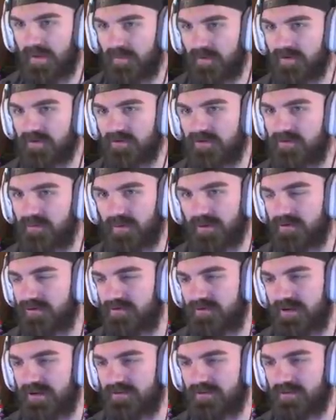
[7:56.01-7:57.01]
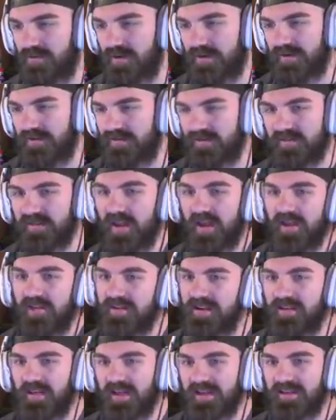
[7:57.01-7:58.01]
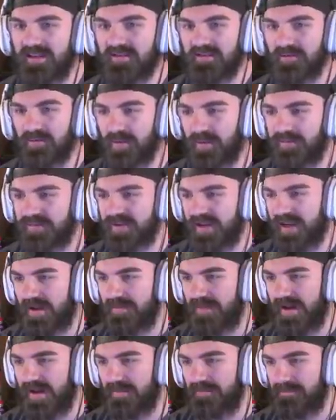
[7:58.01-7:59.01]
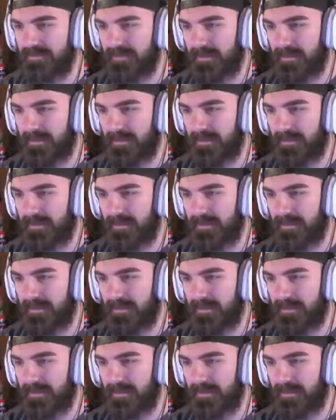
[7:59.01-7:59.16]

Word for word: we're just we're just destroying these kids. See, like, this is what I'm saying, man.